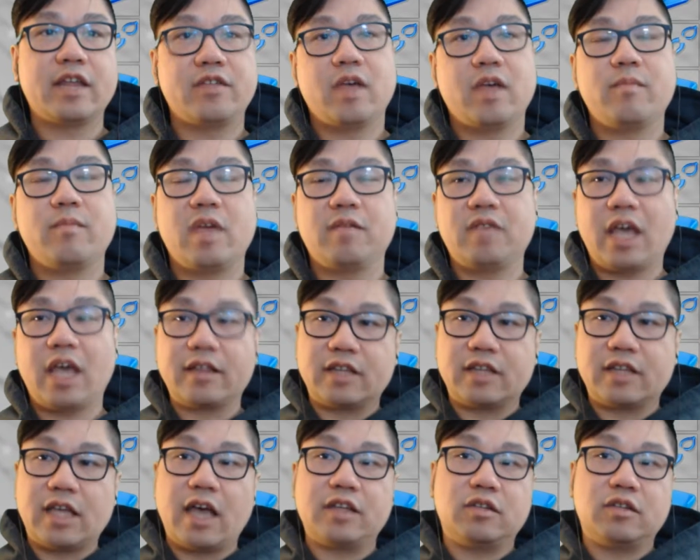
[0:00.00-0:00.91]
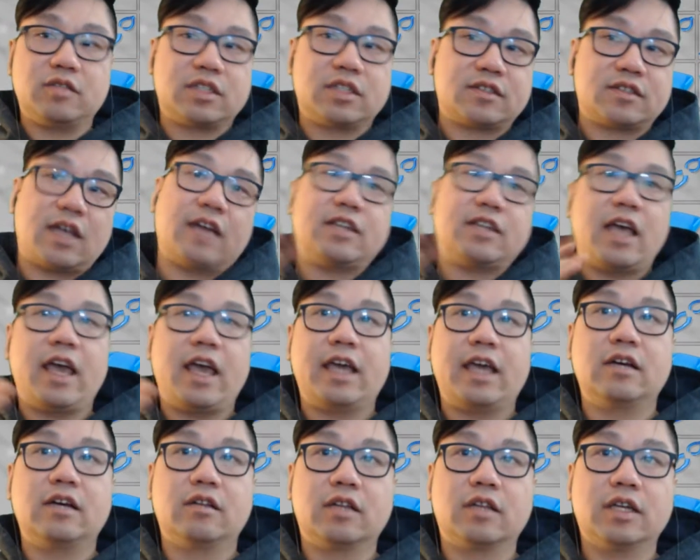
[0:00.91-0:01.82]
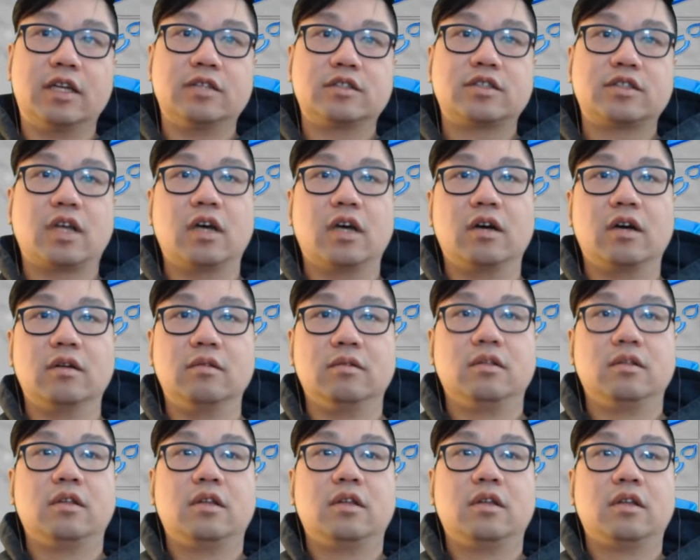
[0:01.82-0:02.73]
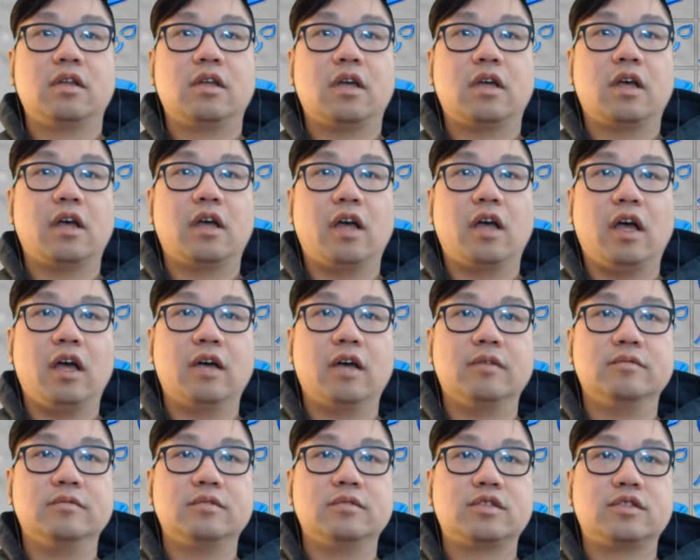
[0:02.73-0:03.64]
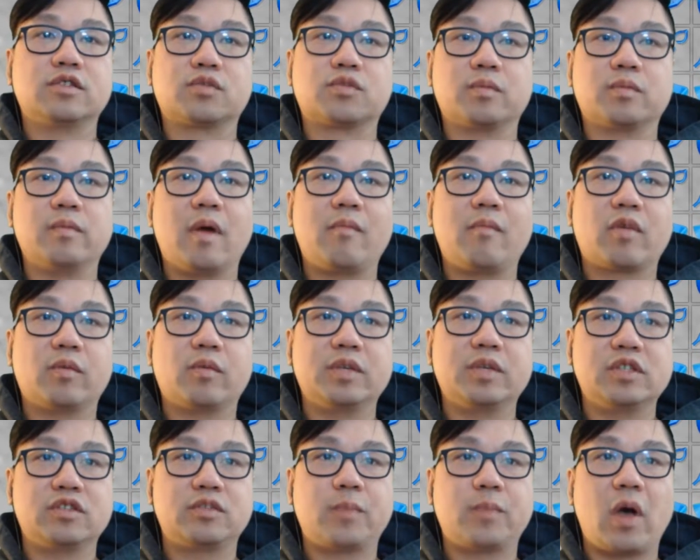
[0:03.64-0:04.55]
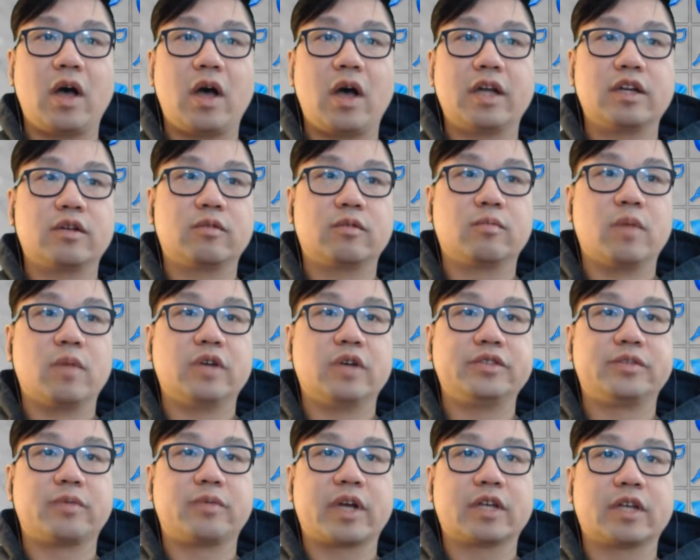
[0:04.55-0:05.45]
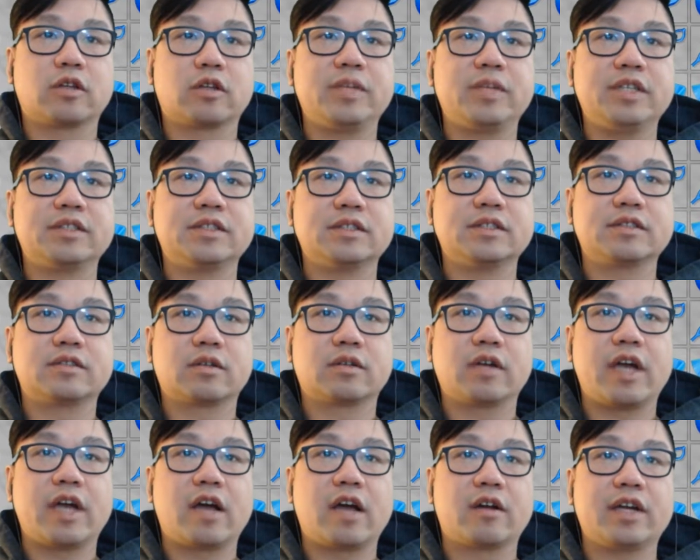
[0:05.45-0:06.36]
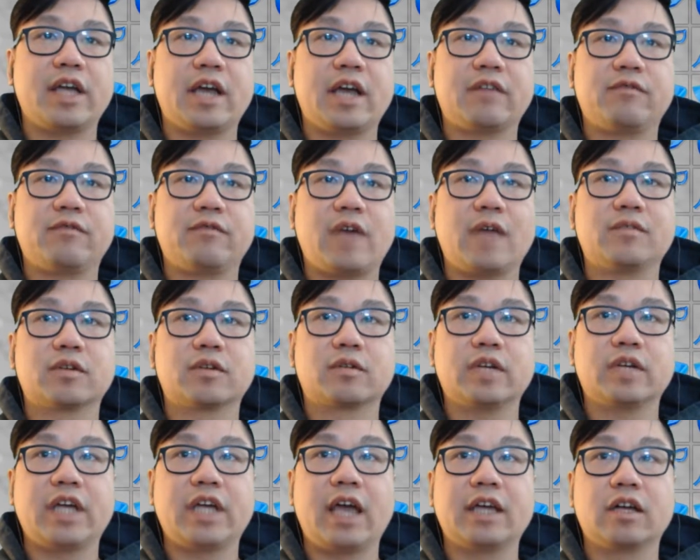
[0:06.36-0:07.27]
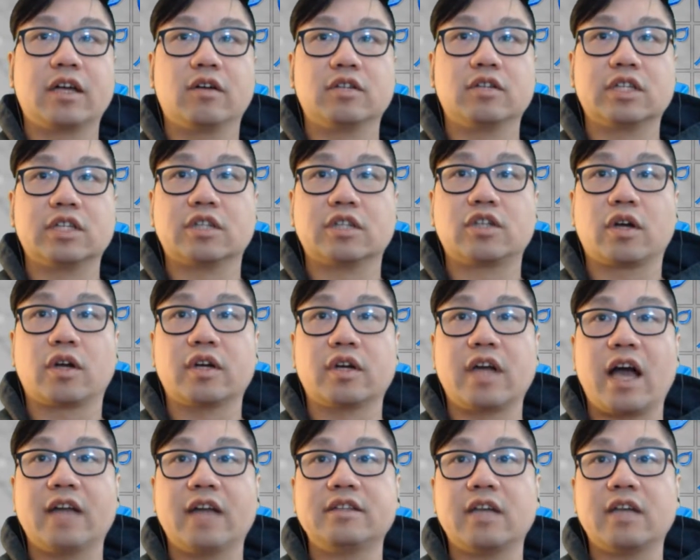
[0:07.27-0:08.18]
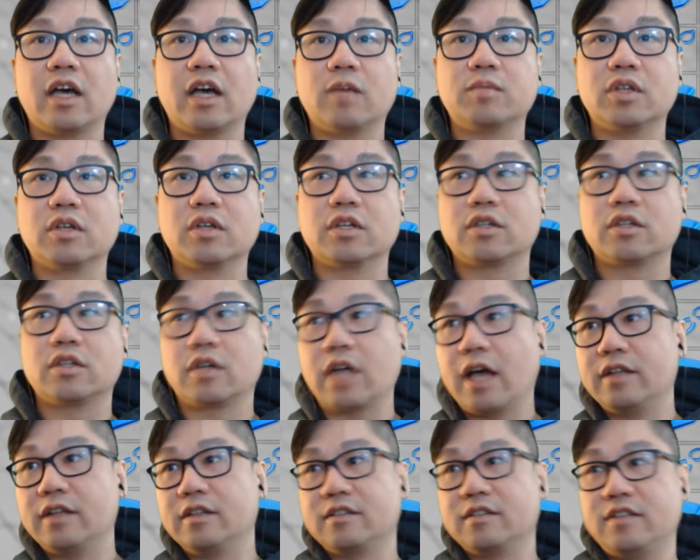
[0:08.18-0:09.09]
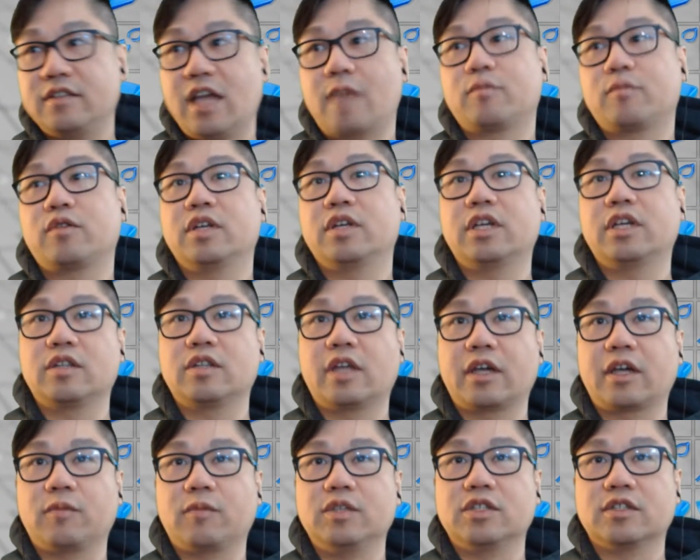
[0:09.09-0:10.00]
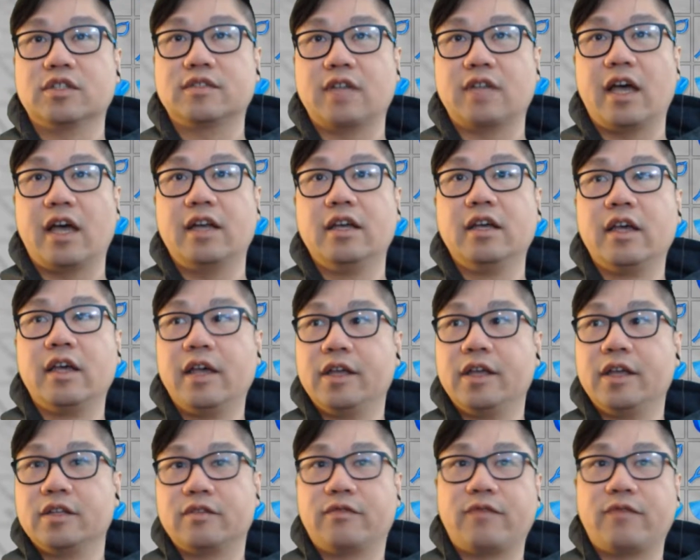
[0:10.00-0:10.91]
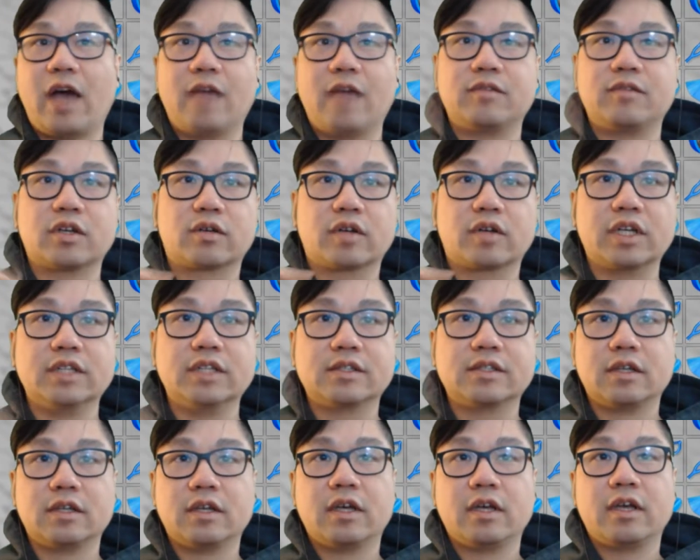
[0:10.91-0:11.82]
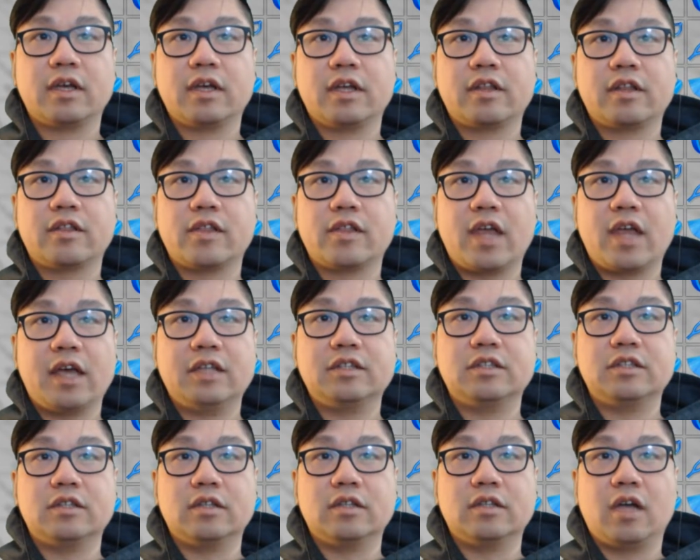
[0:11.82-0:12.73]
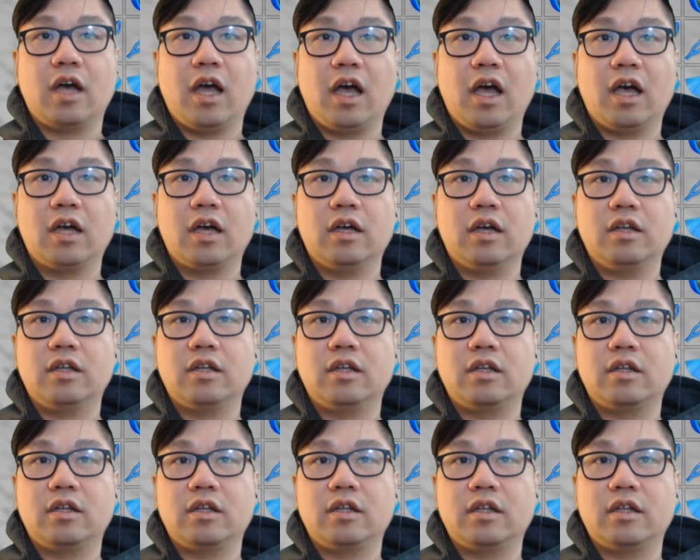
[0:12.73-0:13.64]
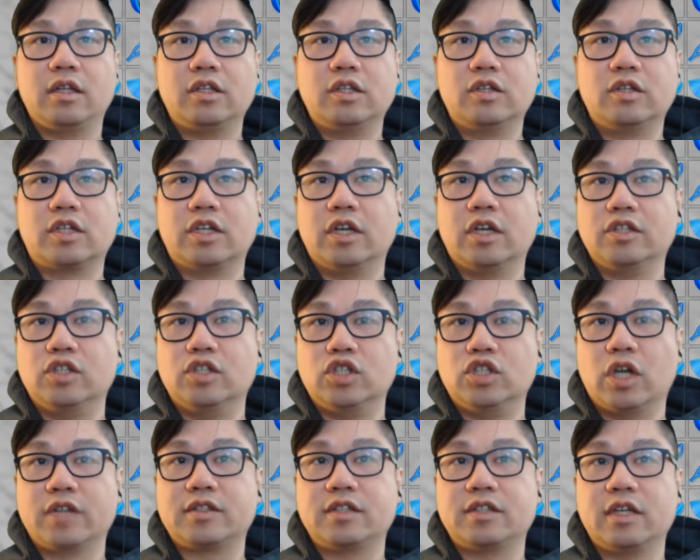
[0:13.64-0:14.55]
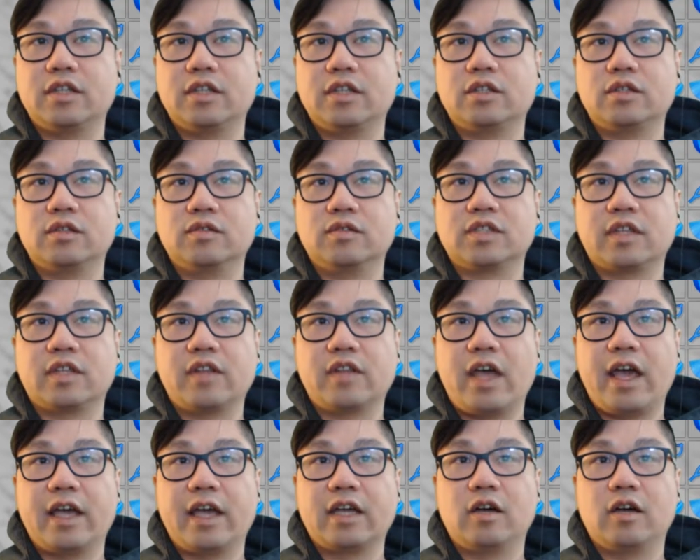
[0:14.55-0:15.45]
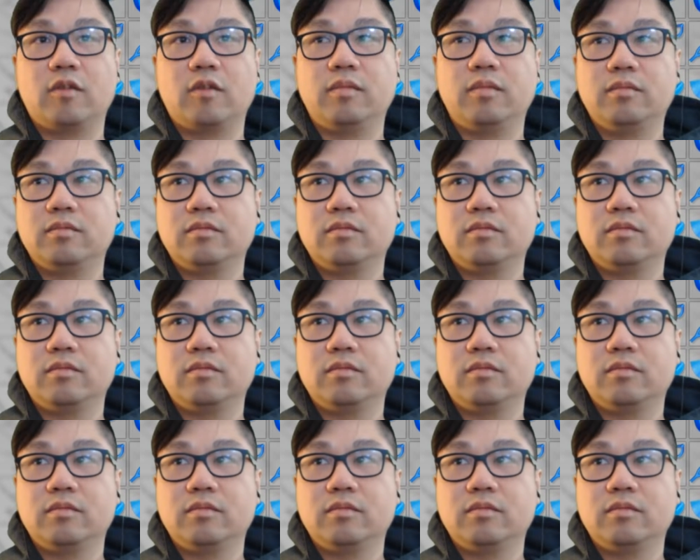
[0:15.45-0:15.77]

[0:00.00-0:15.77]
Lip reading: then maybe at the end you decide to angle it. So just remember, when you spawn most regular pieces, they're already at a 5-degree angle. You could turn on, to help you, you could turn on the snap gridding, like we just said, to 5 degrees. Then you could adjust it using the angle